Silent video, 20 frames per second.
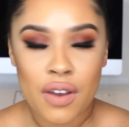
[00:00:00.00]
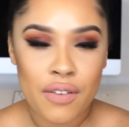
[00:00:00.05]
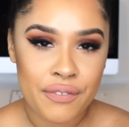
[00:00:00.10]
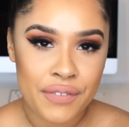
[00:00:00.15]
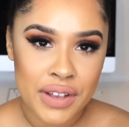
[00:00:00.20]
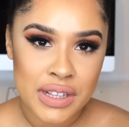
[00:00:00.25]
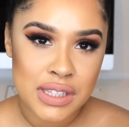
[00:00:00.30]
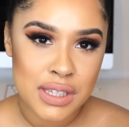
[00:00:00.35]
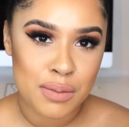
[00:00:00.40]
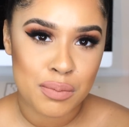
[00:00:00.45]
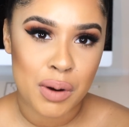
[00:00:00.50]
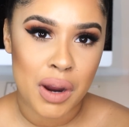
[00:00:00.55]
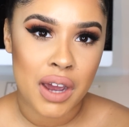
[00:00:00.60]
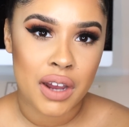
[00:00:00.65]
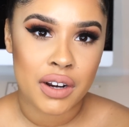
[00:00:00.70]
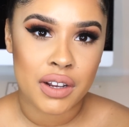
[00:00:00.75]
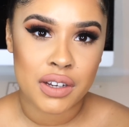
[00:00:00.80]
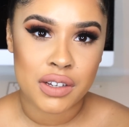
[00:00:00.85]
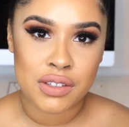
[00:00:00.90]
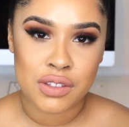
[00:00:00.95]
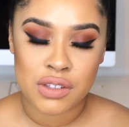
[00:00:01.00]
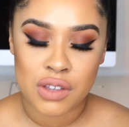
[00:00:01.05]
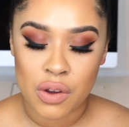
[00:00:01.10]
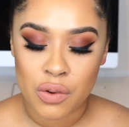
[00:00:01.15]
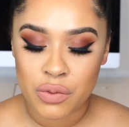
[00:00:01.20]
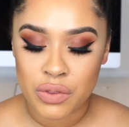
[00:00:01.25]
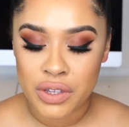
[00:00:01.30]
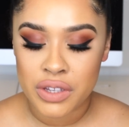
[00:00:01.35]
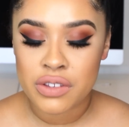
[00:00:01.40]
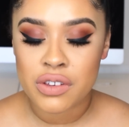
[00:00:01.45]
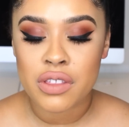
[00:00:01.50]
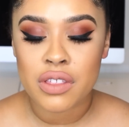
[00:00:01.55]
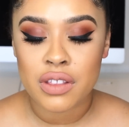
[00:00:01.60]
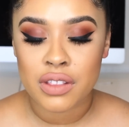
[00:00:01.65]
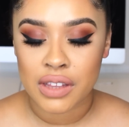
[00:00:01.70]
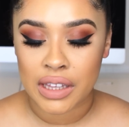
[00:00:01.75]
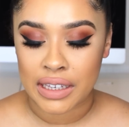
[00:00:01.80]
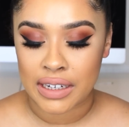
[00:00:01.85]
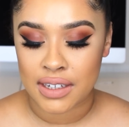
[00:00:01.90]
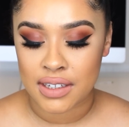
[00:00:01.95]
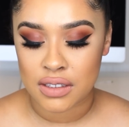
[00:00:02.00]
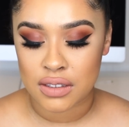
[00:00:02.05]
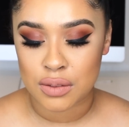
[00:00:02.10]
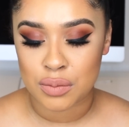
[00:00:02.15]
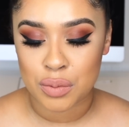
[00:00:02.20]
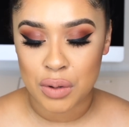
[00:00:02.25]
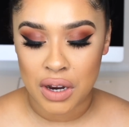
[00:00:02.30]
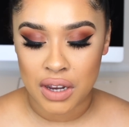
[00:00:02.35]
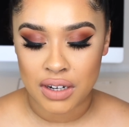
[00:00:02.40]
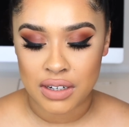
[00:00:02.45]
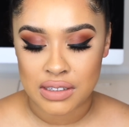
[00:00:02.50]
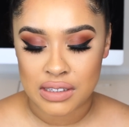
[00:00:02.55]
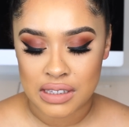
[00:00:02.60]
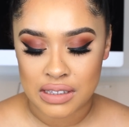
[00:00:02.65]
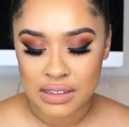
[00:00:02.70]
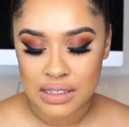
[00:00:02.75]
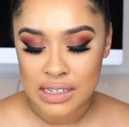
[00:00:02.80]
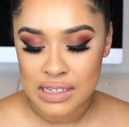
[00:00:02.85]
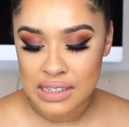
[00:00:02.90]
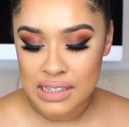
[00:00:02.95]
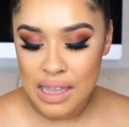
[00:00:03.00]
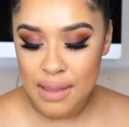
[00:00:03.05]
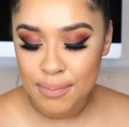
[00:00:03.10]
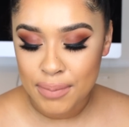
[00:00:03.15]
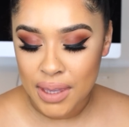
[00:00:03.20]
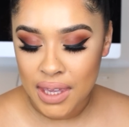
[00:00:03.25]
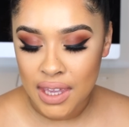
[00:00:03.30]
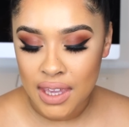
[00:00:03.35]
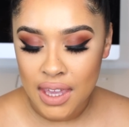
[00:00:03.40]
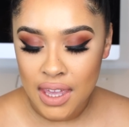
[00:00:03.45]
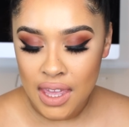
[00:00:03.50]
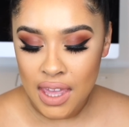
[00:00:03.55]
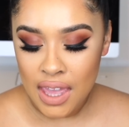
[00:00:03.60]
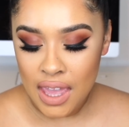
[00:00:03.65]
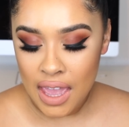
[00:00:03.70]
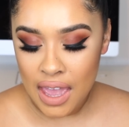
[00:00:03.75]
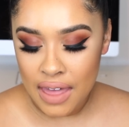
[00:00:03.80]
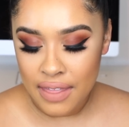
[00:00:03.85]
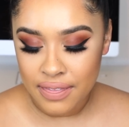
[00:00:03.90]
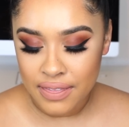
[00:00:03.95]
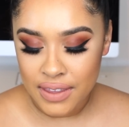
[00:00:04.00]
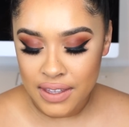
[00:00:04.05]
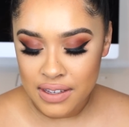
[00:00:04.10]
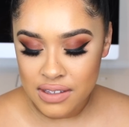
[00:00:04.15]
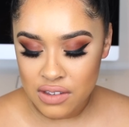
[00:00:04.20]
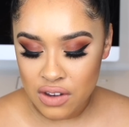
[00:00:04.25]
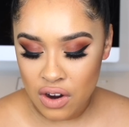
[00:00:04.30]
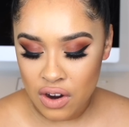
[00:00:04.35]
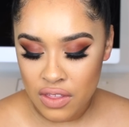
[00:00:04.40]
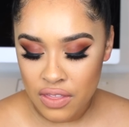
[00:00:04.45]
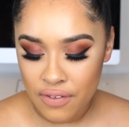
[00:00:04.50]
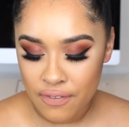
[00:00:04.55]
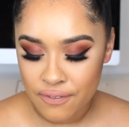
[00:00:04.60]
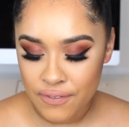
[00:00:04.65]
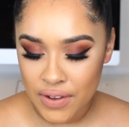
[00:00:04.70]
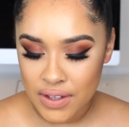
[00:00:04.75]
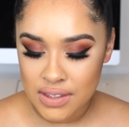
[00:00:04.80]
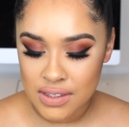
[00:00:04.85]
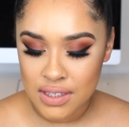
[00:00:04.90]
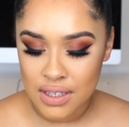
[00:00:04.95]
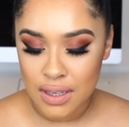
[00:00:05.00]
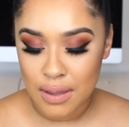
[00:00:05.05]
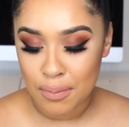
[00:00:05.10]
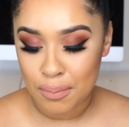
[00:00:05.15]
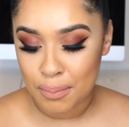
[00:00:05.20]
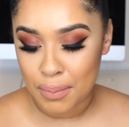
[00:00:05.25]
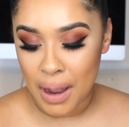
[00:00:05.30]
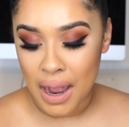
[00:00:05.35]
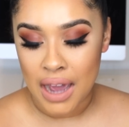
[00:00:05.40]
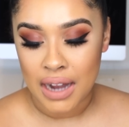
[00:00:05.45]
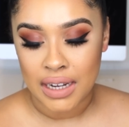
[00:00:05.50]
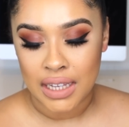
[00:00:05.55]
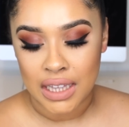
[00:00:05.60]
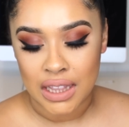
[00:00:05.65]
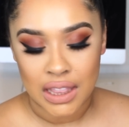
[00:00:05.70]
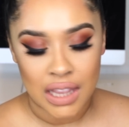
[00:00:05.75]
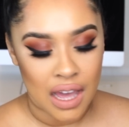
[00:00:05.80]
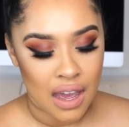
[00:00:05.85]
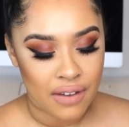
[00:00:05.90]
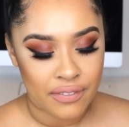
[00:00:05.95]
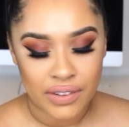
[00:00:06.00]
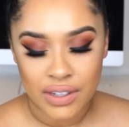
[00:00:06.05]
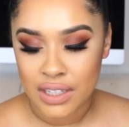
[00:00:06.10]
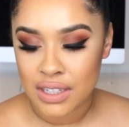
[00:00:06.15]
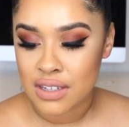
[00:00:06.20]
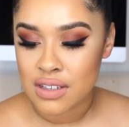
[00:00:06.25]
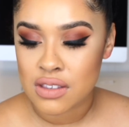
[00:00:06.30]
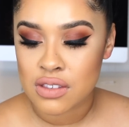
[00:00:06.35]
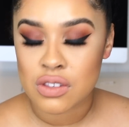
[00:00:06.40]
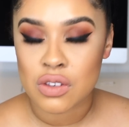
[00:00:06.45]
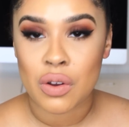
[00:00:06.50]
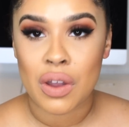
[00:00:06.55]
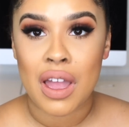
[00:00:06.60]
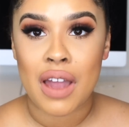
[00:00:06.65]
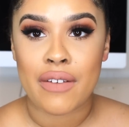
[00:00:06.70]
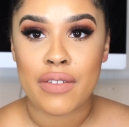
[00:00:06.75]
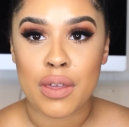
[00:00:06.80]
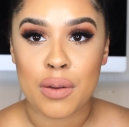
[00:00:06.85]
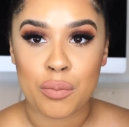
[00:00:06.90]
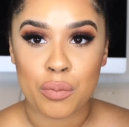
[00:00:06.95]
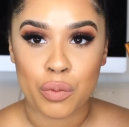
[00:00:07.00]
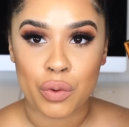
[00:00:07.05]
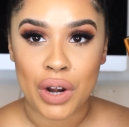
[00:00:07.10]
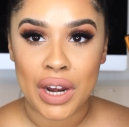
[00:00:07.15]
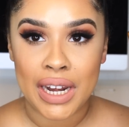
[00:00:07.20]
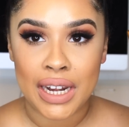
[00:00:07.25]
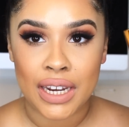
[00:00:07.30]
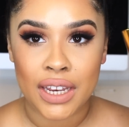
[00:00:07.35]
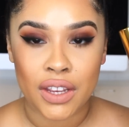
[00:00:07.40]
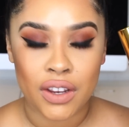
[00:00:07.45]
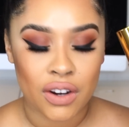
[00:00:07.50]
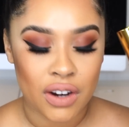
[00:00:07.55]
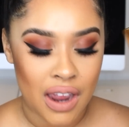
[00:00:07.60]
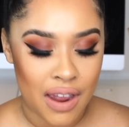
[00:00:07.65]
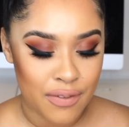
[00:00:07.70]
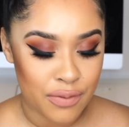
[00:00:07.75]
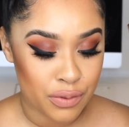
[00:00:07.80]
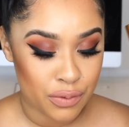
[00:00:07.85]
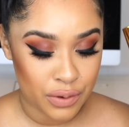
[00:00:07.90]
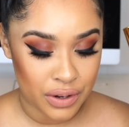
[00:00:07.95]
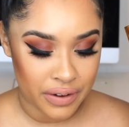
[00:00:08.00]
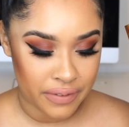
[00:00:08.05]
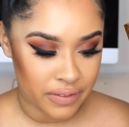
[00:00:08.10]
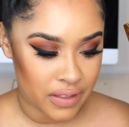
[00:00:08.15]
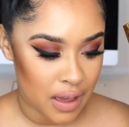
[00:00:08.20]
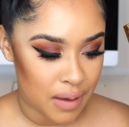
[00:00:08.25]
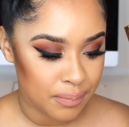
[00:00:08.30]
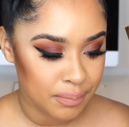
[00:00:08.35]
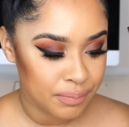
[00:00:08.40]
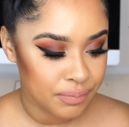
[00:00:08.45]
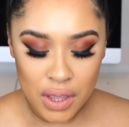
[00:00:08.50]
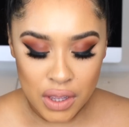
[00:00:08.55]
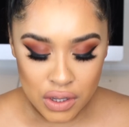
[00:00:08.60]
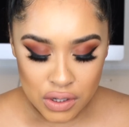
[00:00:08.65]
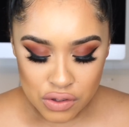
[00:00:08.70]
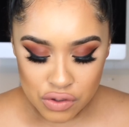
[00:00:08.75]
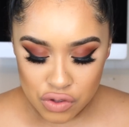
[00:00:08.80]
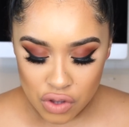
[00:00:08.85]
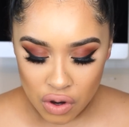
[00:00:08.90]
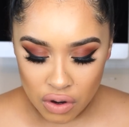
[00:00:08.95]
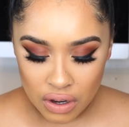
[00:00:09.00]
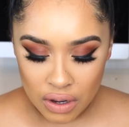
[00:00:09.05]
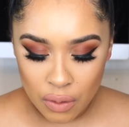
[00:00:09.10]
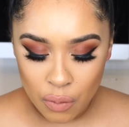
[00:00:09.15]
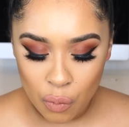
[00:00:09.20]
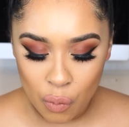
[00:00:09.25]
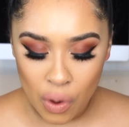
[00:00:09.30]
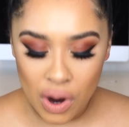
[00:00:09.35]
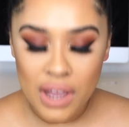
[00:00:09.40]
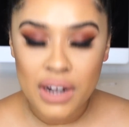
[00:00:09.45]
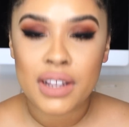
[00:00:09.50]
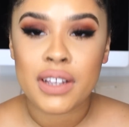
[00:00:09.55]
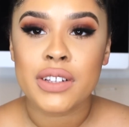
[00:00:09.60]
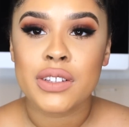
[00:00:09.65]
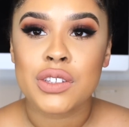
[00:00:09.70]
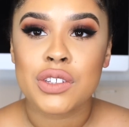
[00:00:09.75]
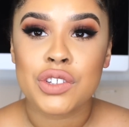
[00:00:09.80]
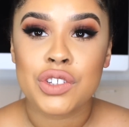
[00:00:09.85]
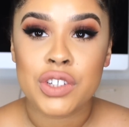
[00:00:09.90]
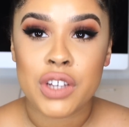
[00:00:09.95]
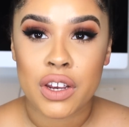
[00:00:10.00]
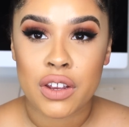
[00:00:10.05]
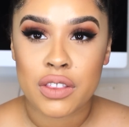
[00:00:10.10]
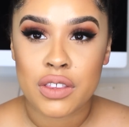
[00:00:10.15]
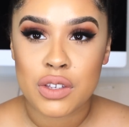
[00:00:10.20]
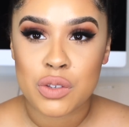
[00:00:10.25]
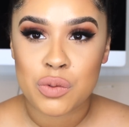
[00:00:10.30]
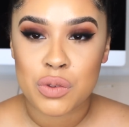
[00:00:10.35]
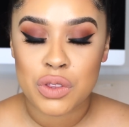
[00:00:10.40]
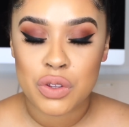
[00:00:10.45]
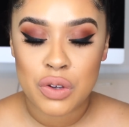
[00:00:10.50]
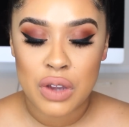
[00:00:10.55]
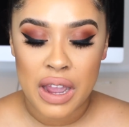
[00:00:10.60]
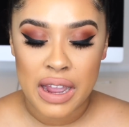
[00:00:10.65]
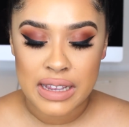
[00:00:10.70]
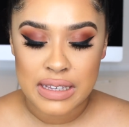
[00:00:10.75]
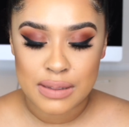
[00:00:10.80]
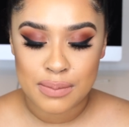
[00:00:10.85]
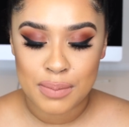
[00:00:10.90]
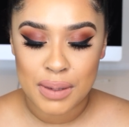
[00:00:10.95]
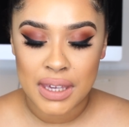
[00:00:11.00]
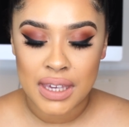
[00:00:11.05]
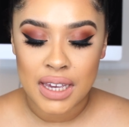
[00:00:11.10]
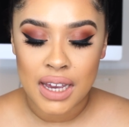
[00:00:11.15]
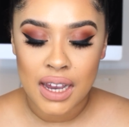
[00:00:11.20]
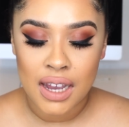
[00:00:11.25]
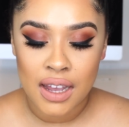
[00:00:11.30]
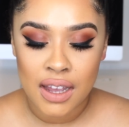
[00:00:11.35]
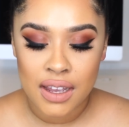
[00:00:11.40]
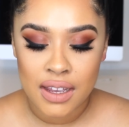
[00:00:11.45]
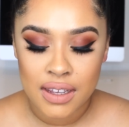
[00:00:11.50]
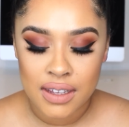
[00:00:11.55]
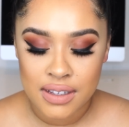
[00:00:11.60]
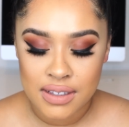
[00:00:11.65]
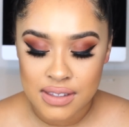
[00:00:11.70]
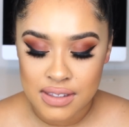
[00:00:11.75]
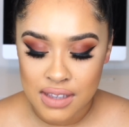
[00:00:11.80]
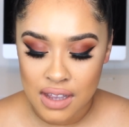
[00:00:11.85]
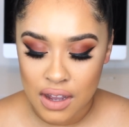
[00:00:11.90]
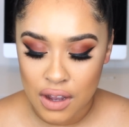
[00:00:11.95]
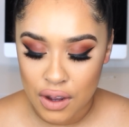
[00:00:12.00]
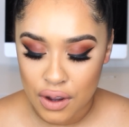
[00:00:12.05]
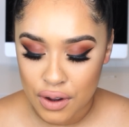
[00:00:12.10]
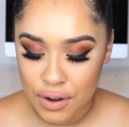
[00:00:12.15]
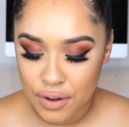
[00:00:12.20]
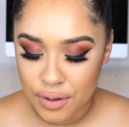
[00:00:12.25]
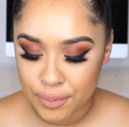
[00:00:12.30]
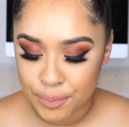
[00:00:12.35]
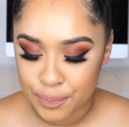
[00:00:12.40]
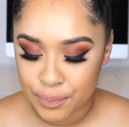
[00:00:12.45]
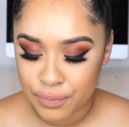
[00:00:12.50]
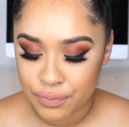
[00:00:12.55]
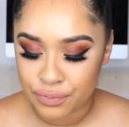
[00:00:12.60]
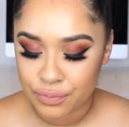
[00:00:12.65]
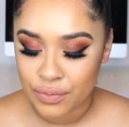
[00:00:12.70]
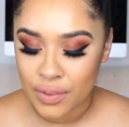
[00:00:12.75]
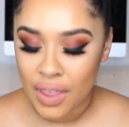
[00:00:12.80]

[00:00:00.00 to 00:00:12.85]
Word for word: Fenty products so these are the latest products that they sent me and these are the Fenty body lavas so I have them right here I have three of them so I wanted to share these with you guys because um